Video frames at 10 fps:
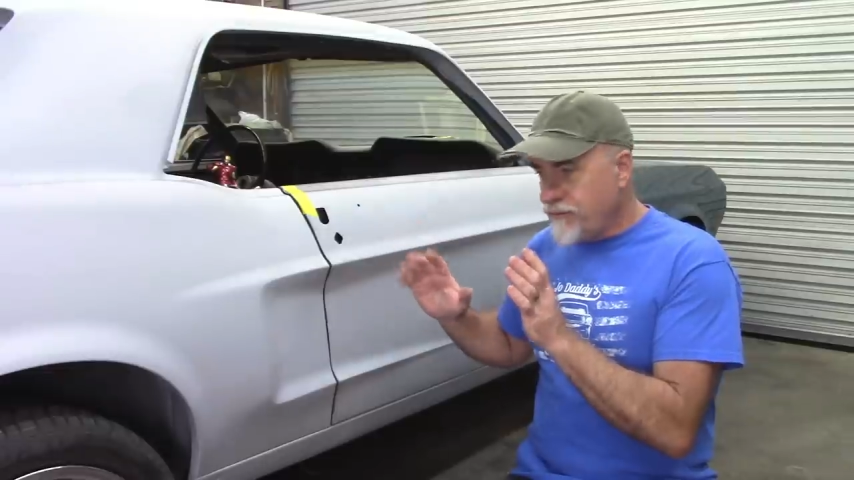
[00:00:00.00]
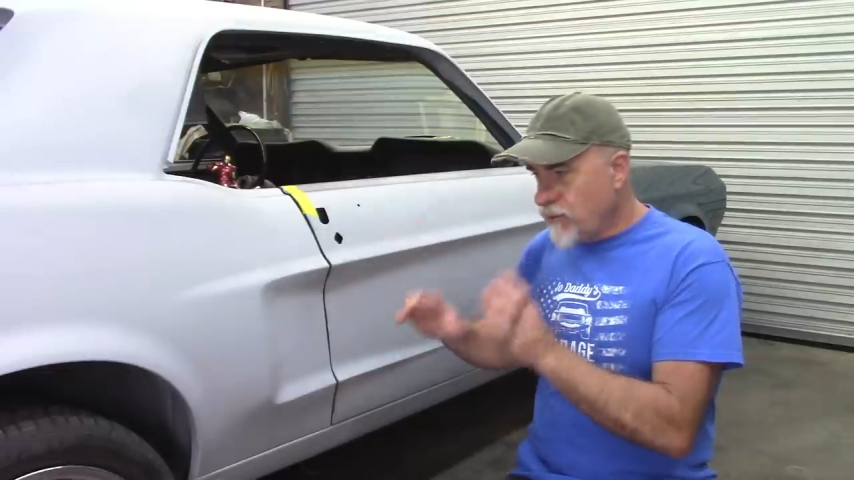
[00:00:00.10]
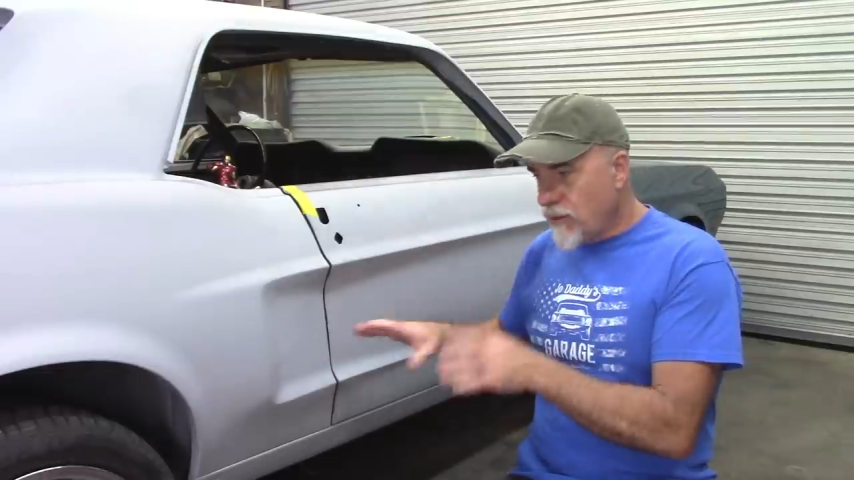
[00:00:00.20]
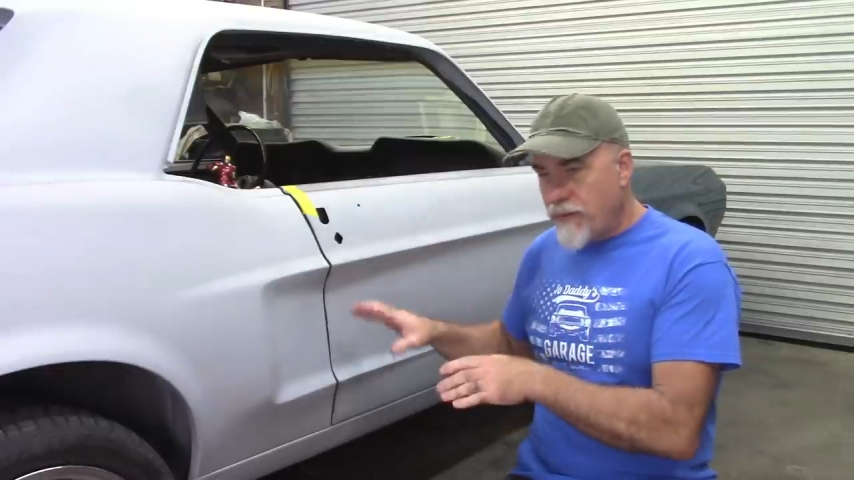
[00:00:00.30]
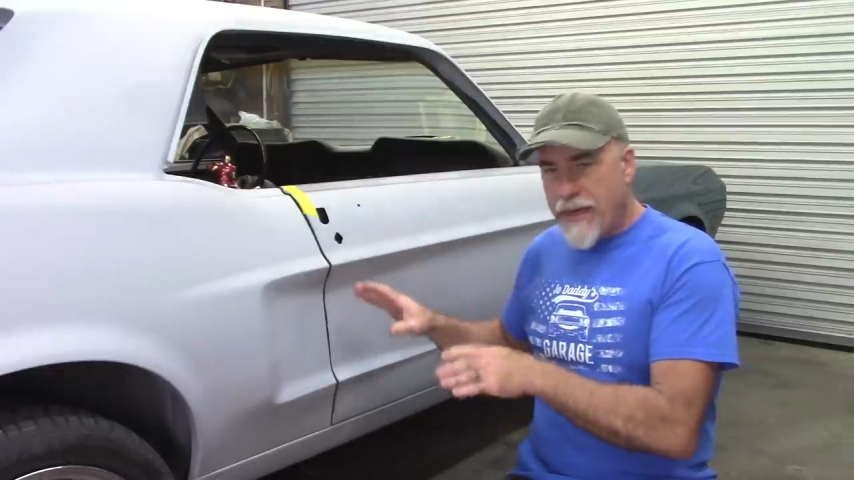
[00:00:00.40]

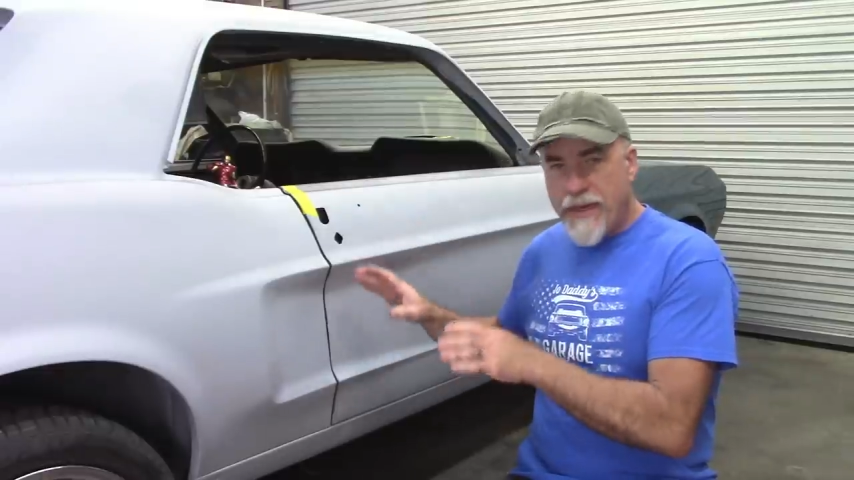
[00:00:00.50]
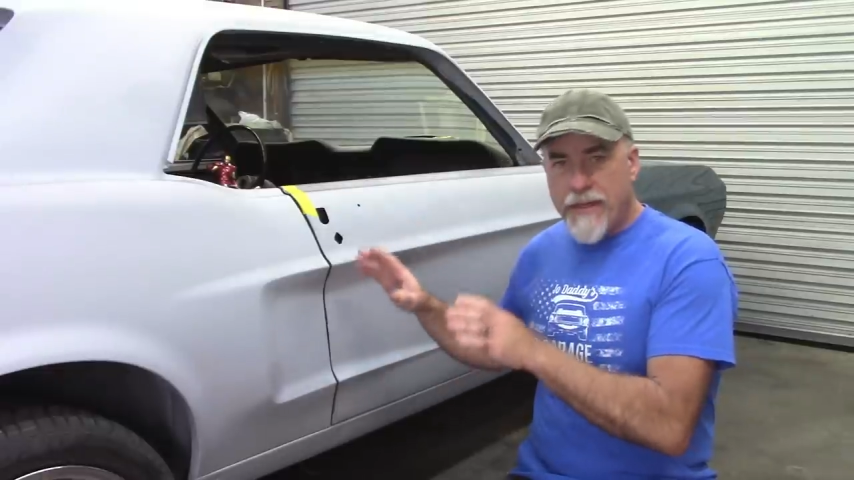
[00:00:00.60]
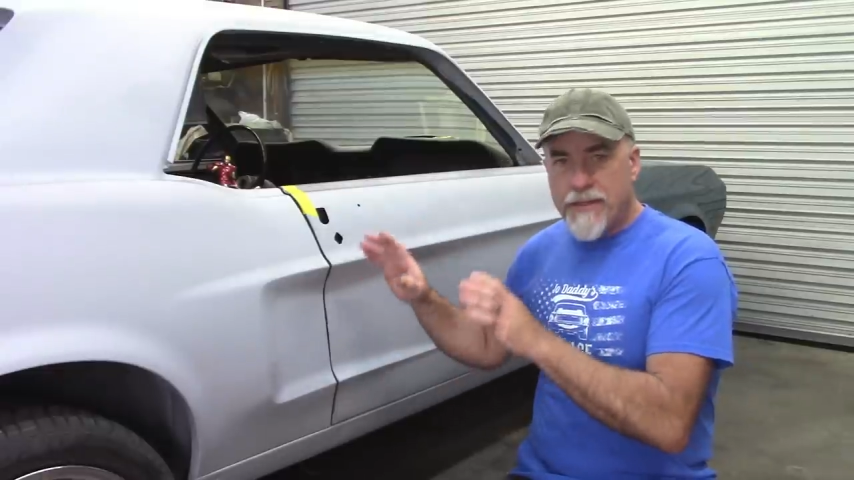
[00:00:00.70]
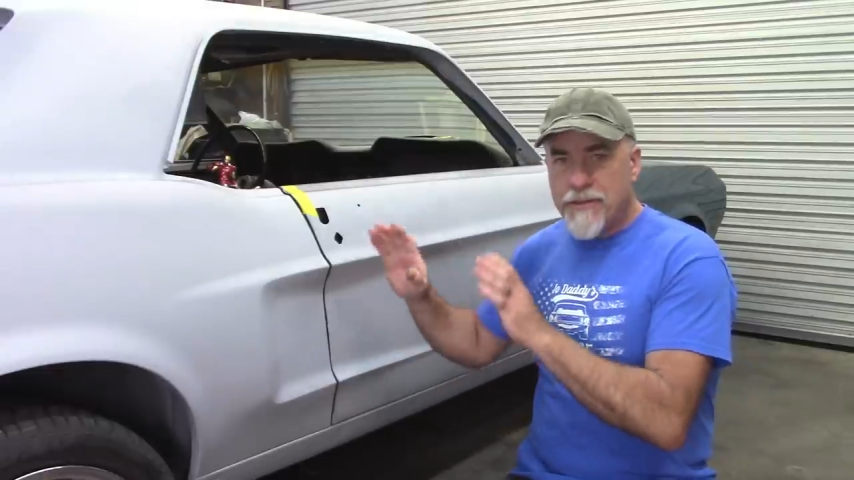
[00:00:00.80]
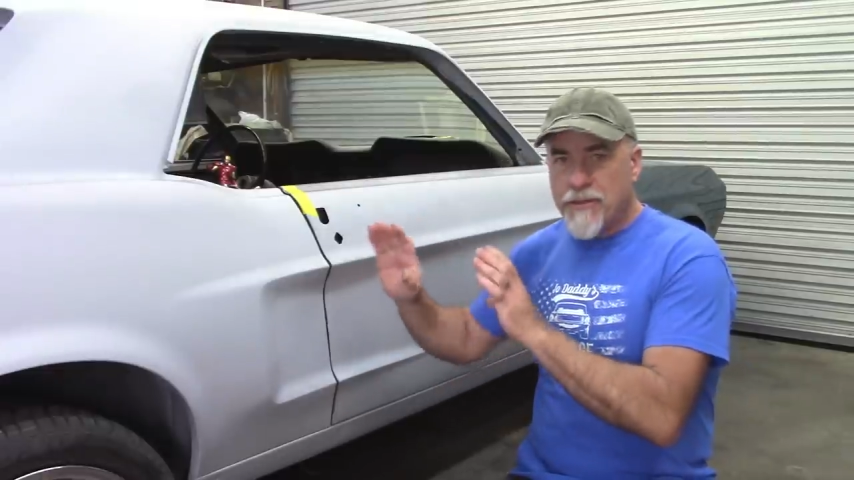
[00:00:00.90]
floor pans,